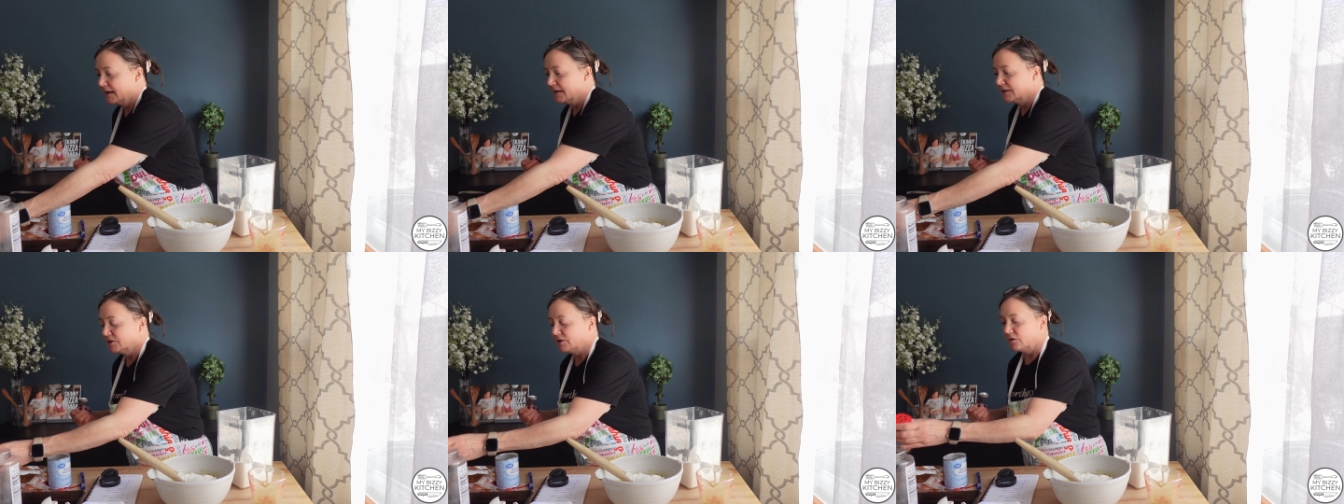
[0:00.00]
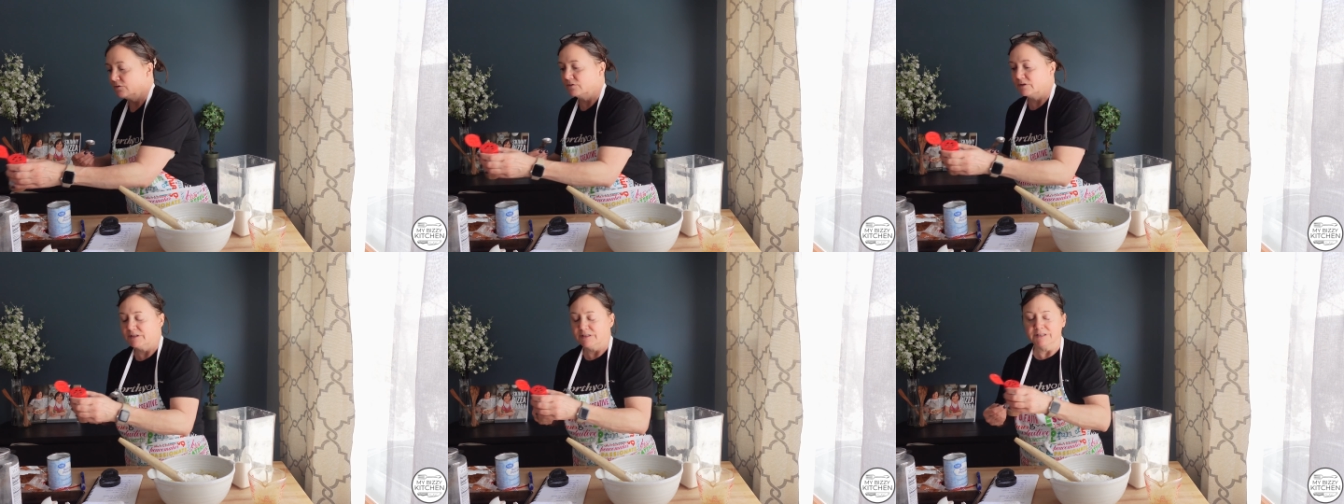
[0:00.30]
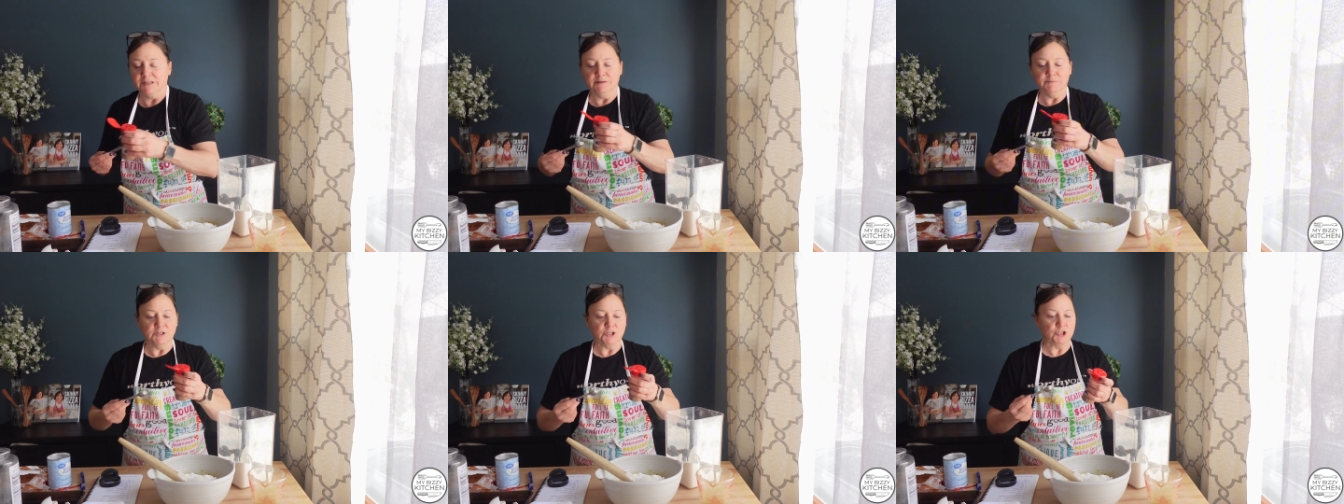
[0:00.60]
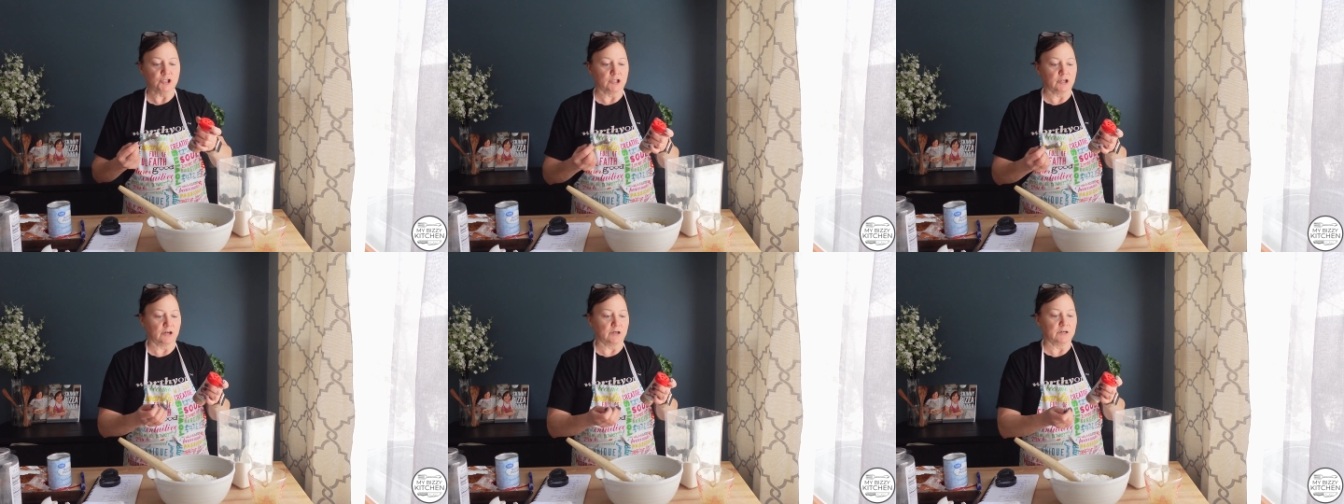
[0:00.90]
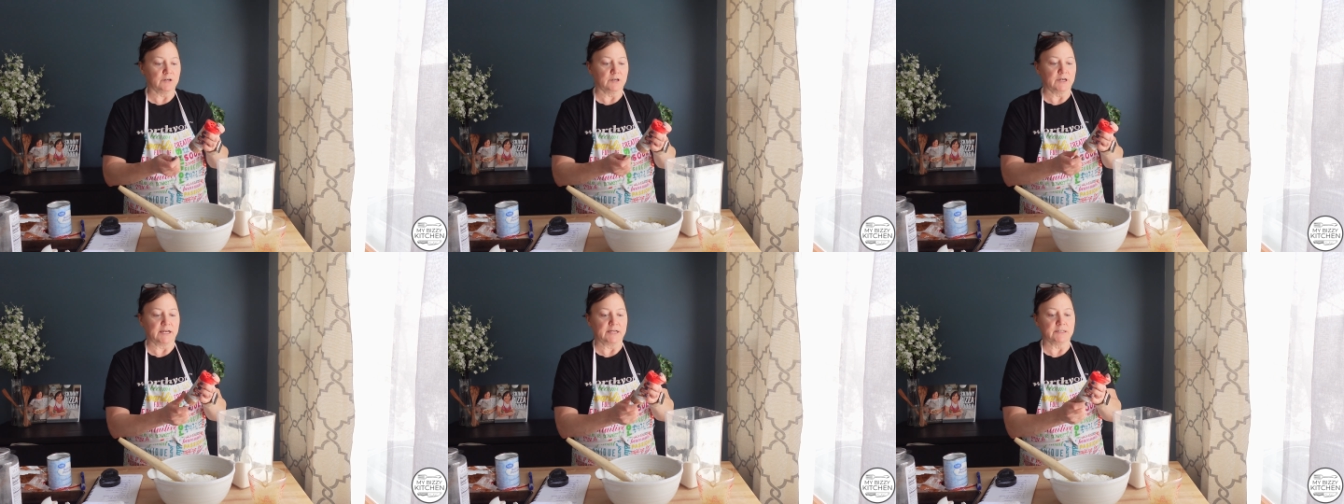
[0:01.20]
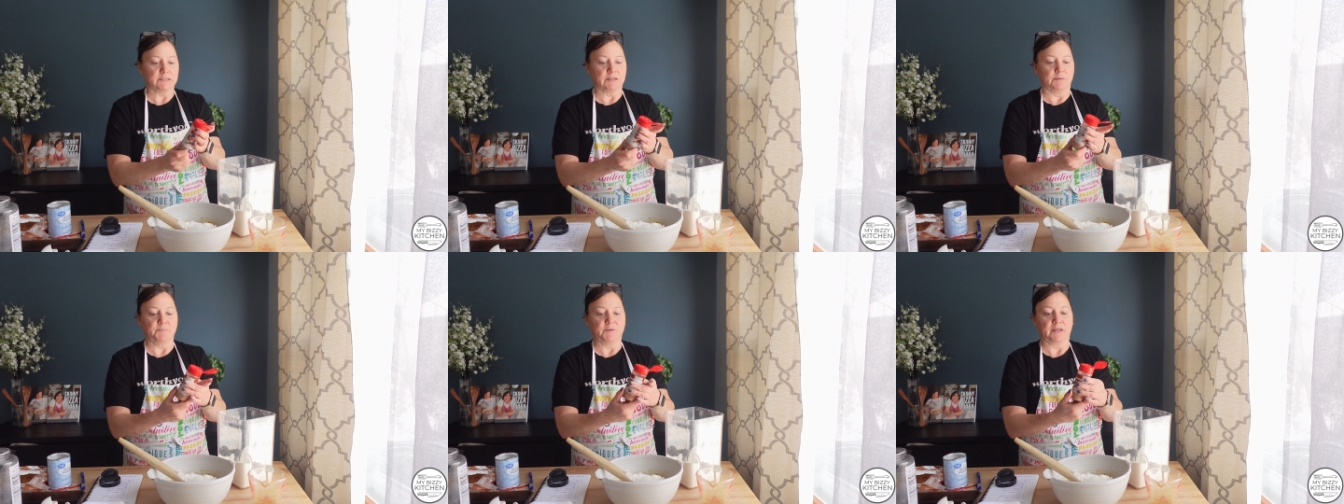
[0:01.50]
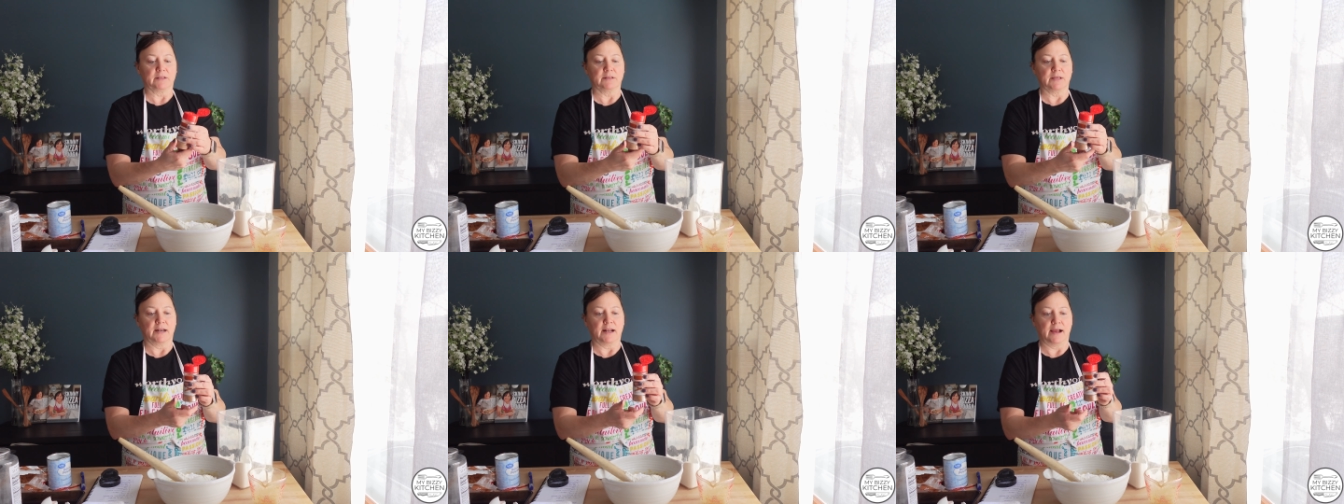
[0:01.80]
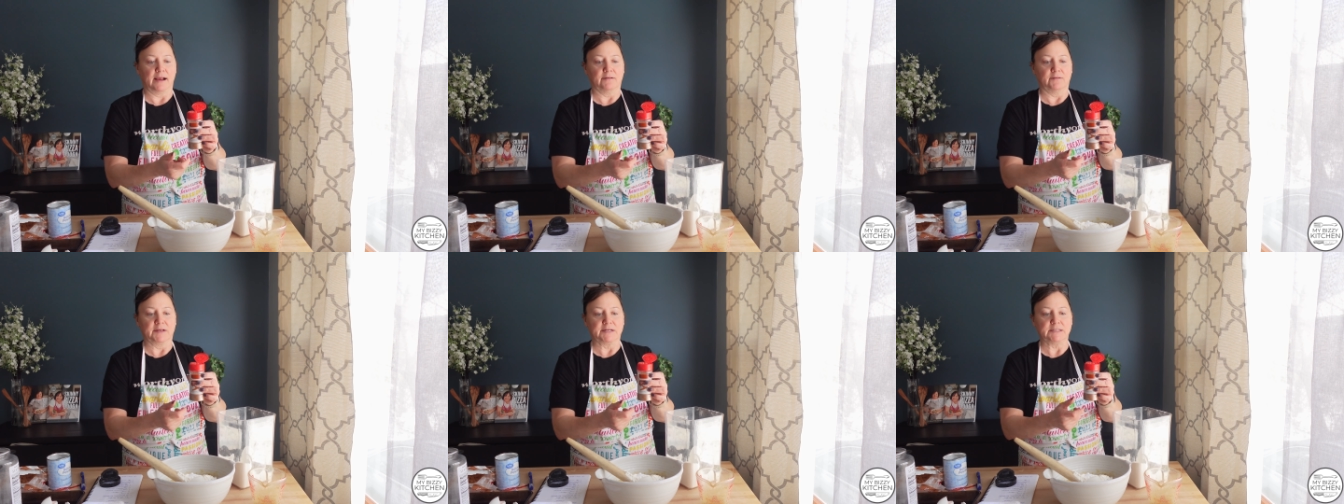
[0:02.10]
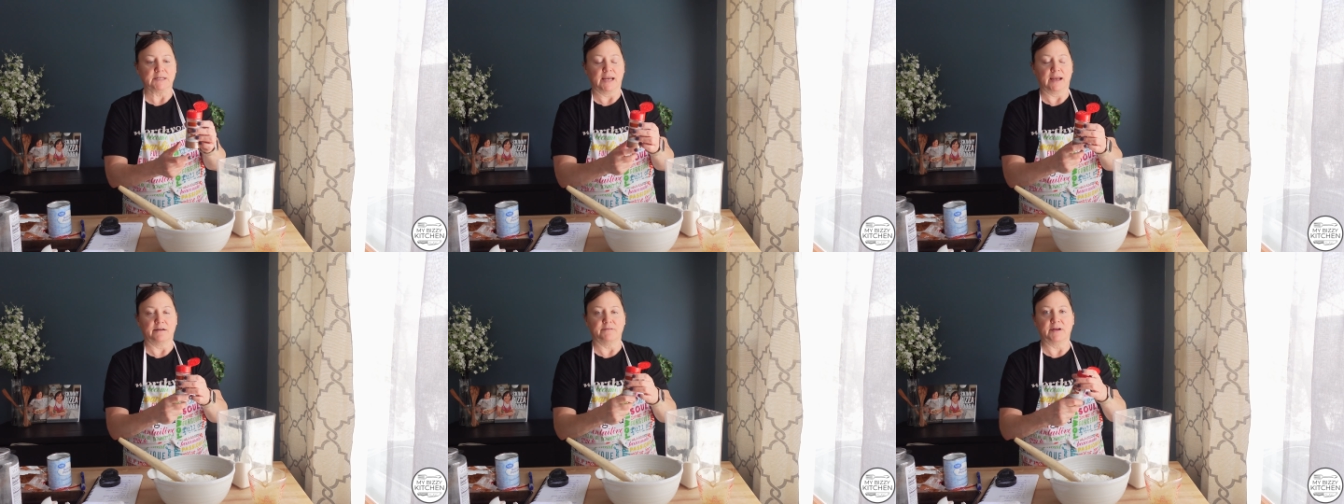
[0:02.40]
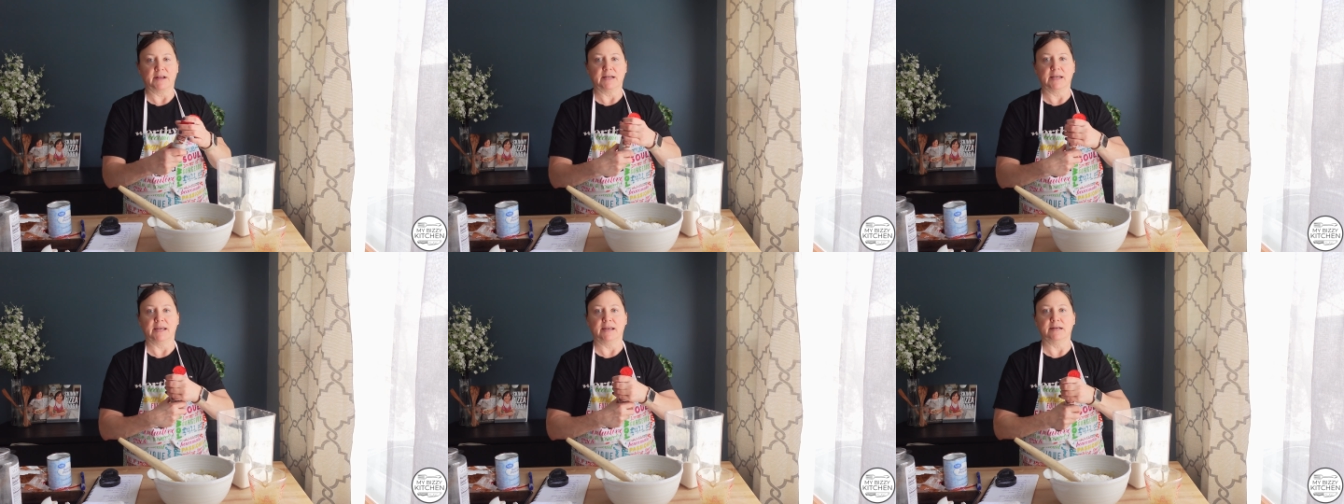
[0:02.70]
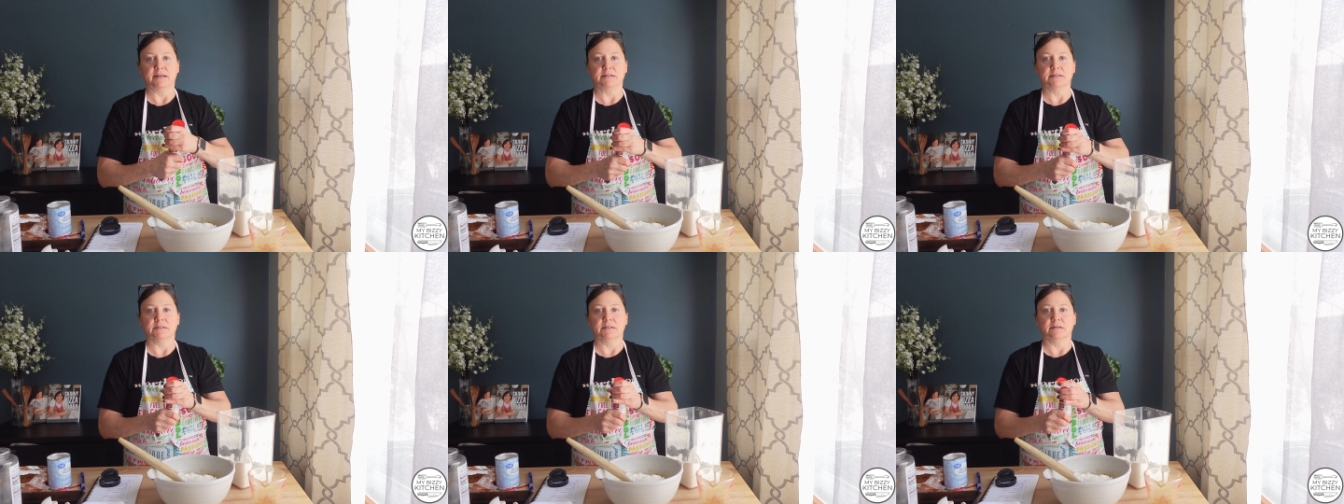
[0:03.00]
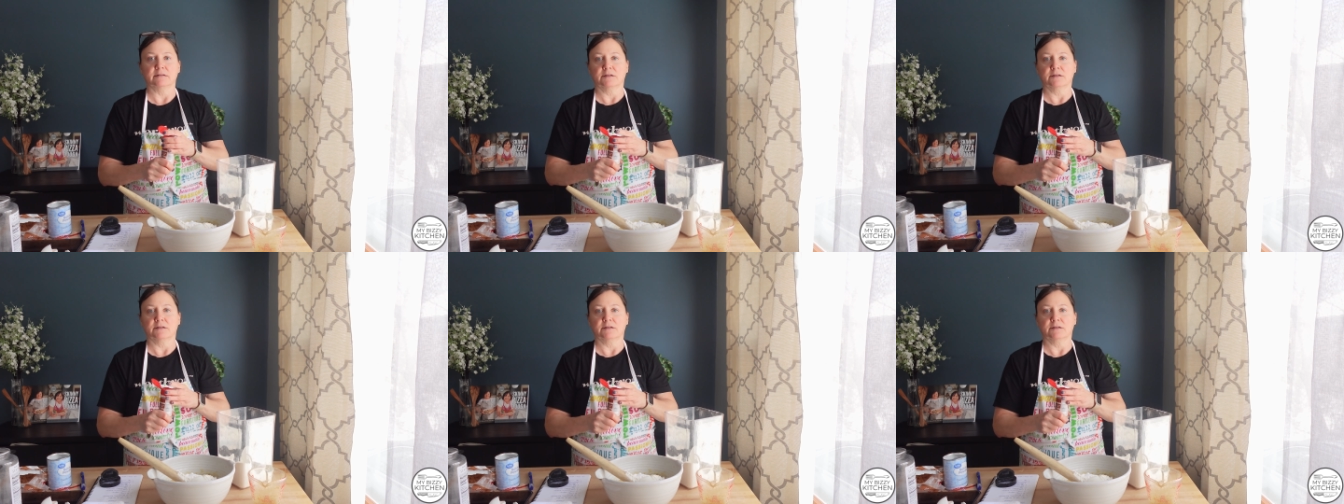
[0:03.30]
So cinnamon sugar is something that I like to have on hand.